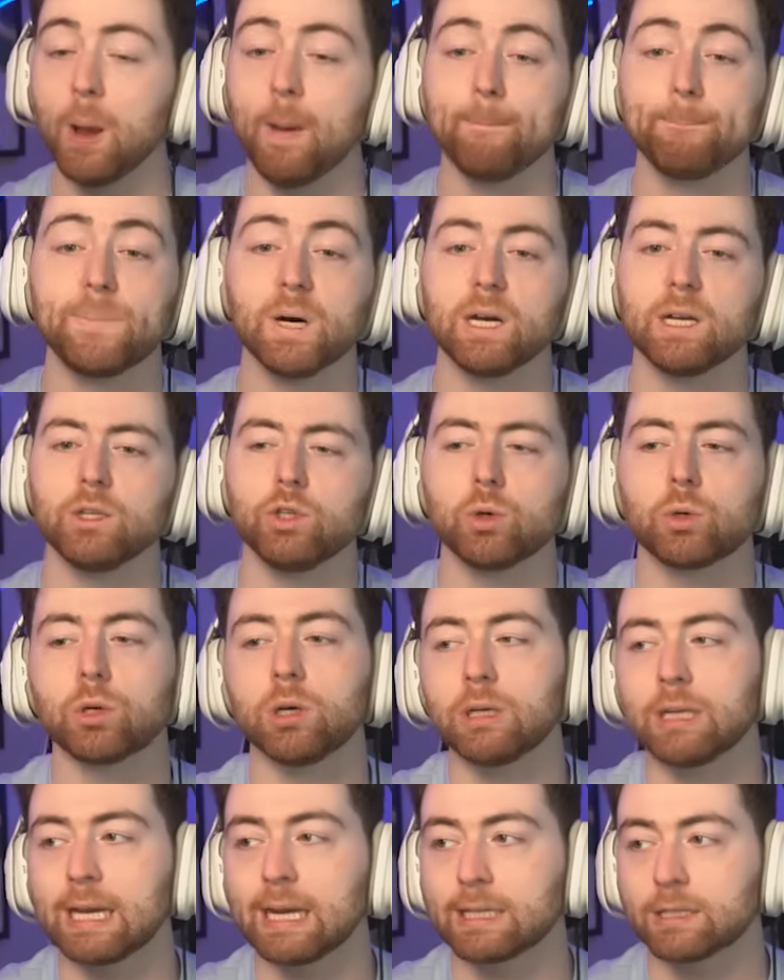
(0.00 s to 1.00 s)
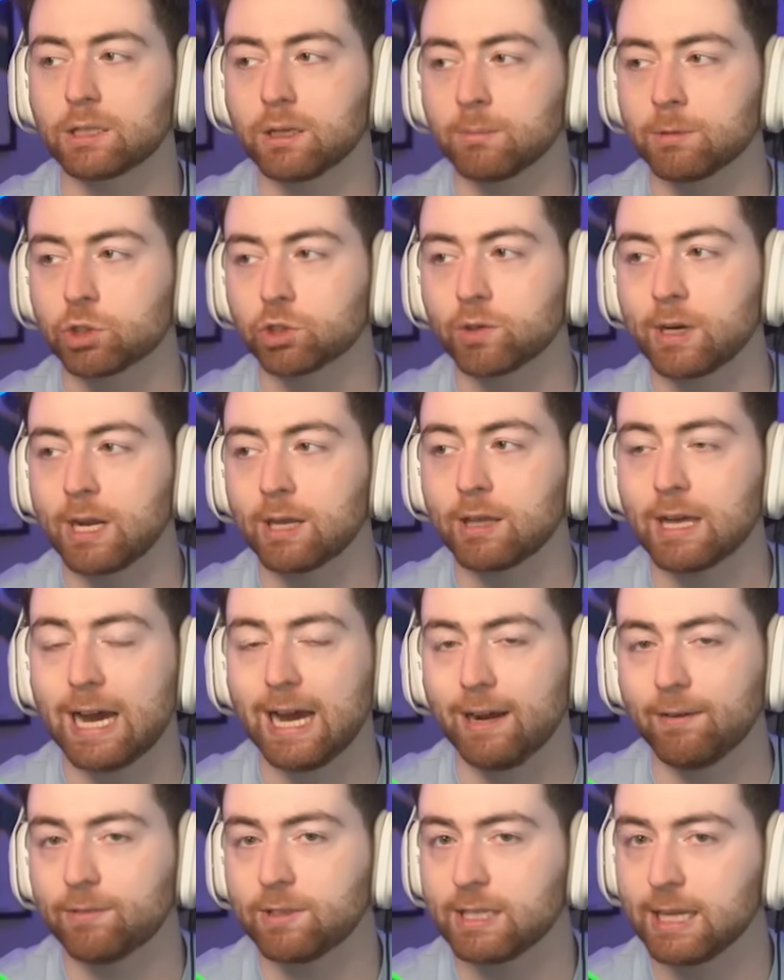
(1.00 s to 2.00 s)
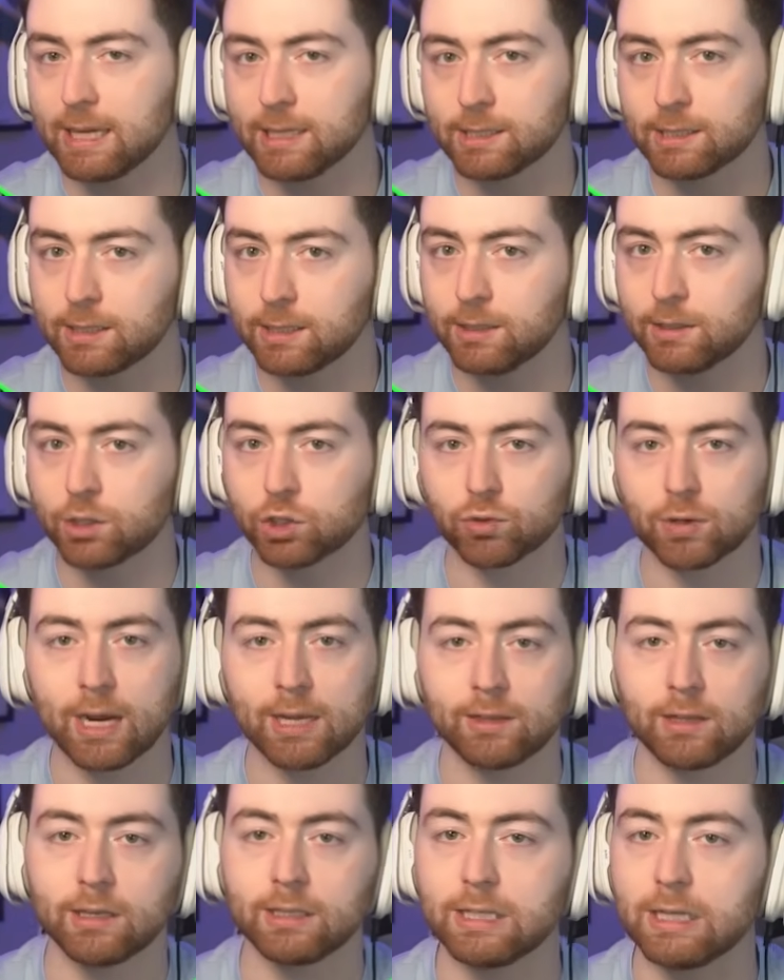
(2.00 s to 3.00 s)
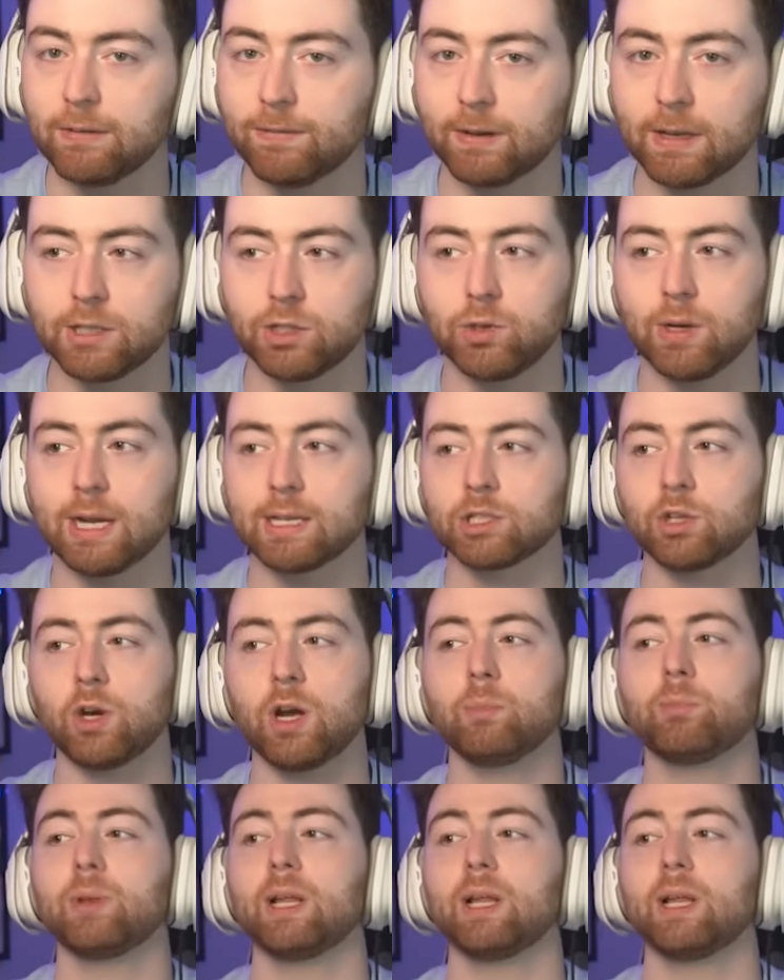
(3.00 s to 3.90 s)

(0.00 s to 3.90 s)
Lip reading: but you could get some strength. I've tested strength on defense. You guys know I play